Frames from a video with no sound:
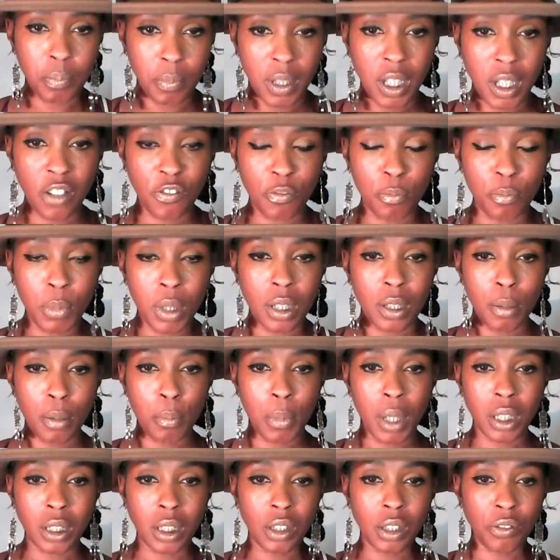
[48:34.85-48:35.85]
give me the
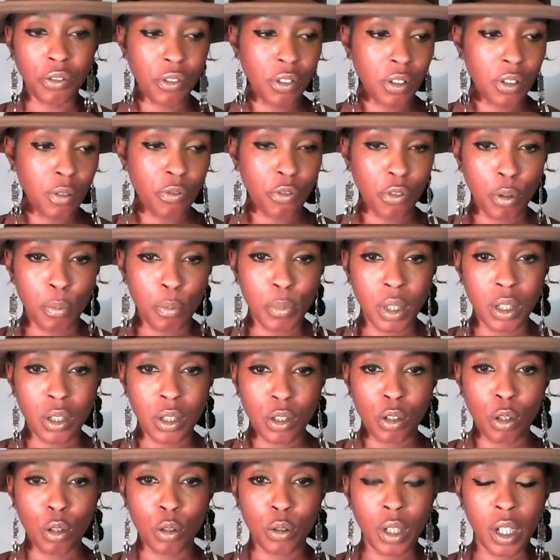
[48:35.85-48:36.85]
money from the
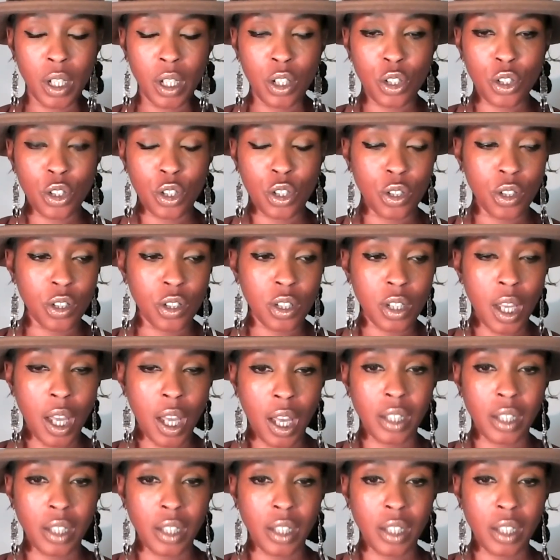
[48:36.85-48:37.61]
donations,